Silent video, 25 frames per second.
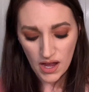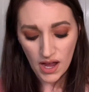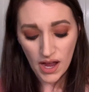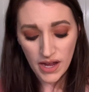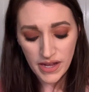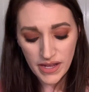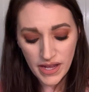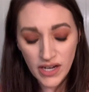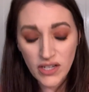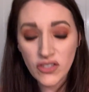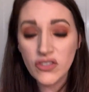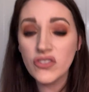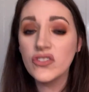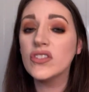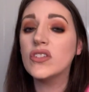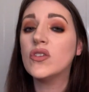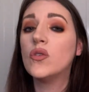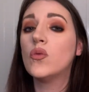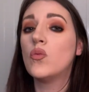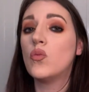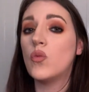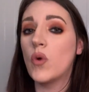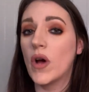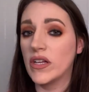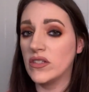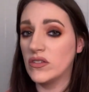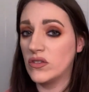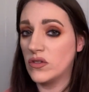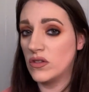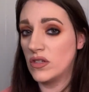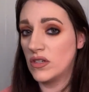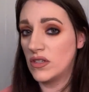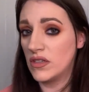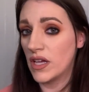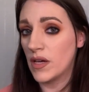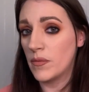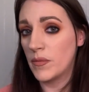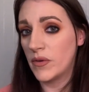I actually went to the
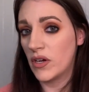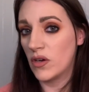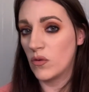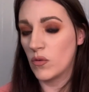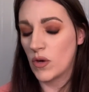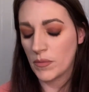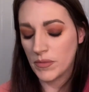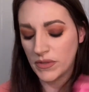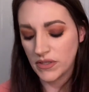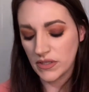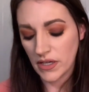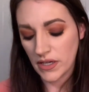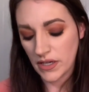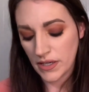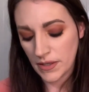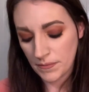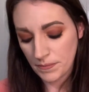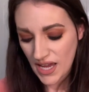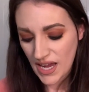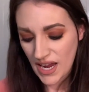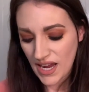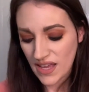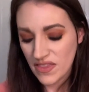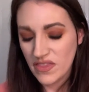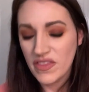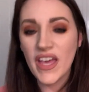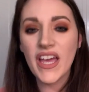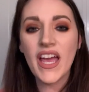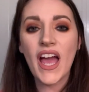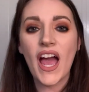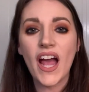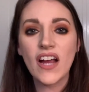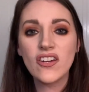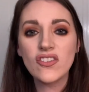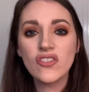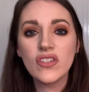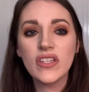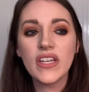Glamierre website and they
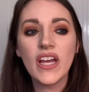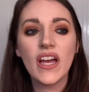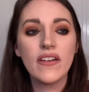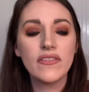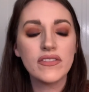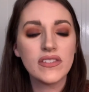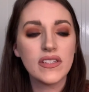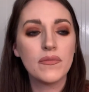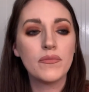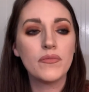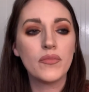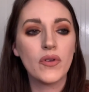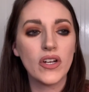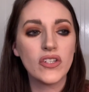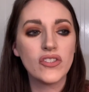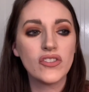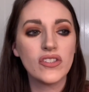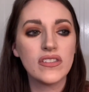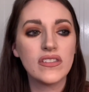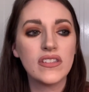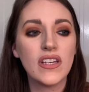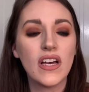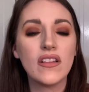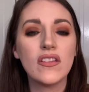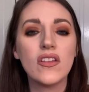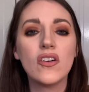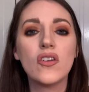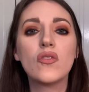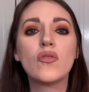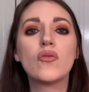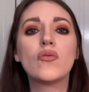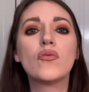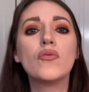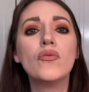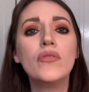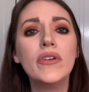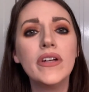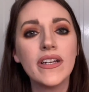actually have some brushes that look
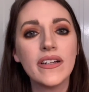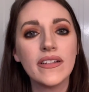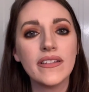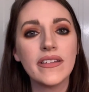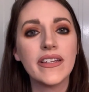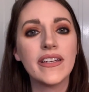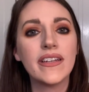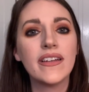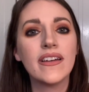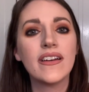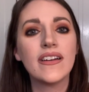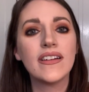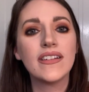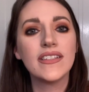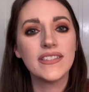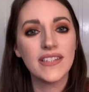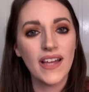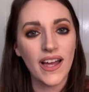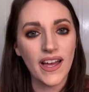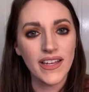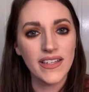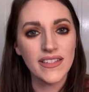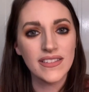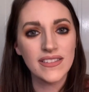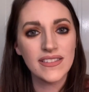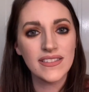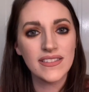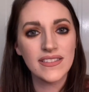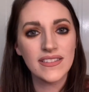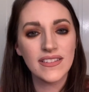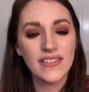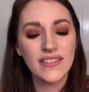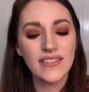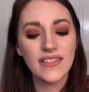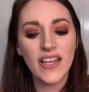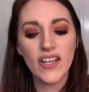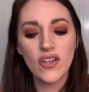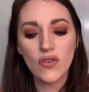really nice.
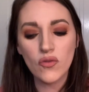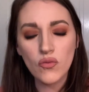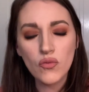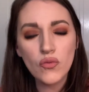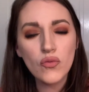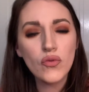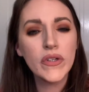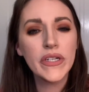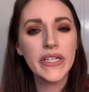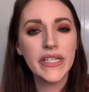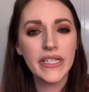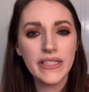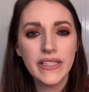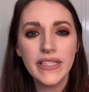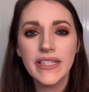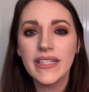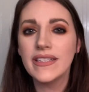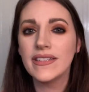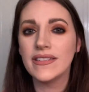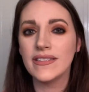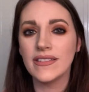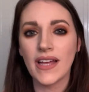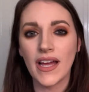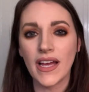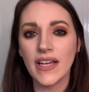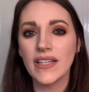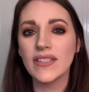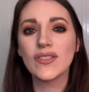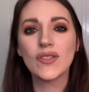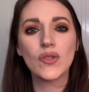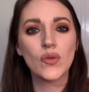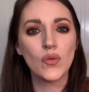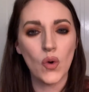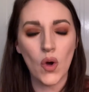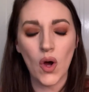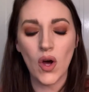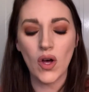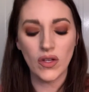Like really nice
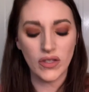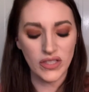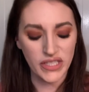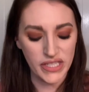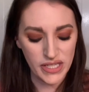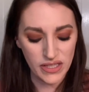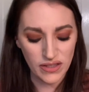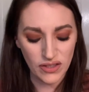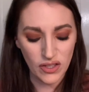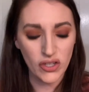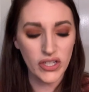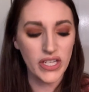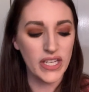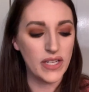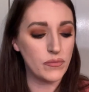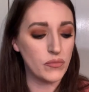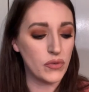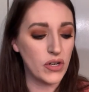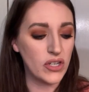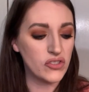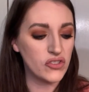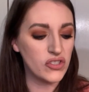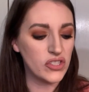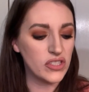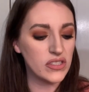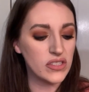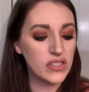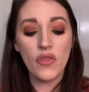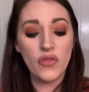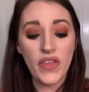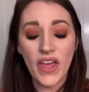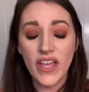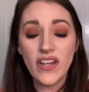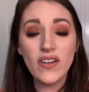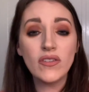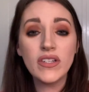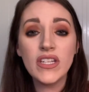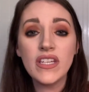quality looking brushes.
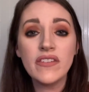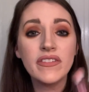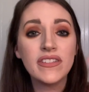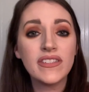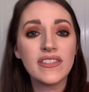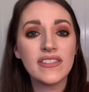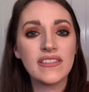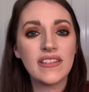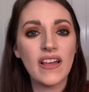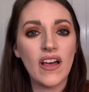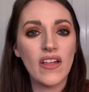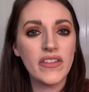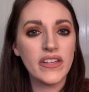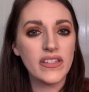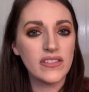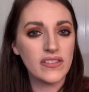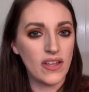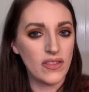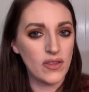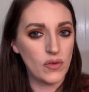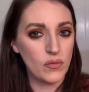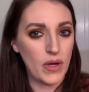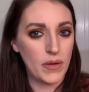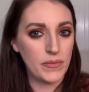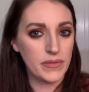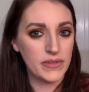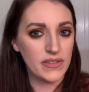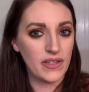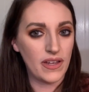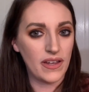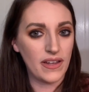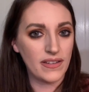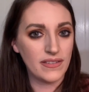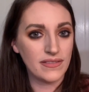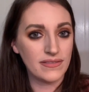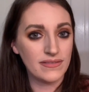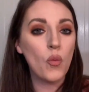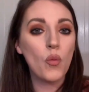They don't even sell these on the
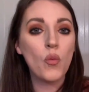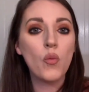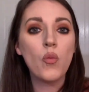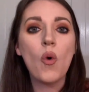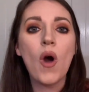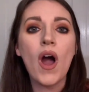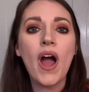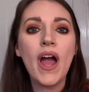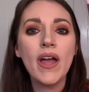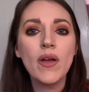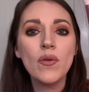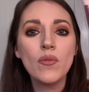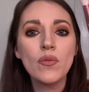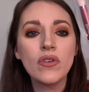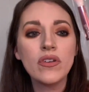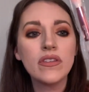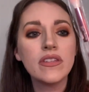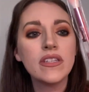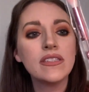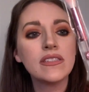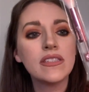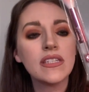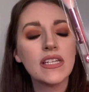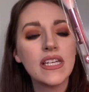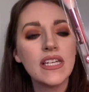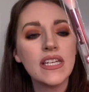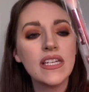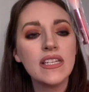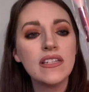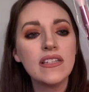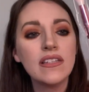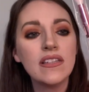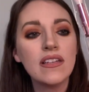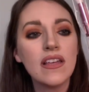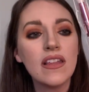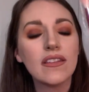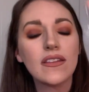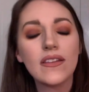website. Why were these in?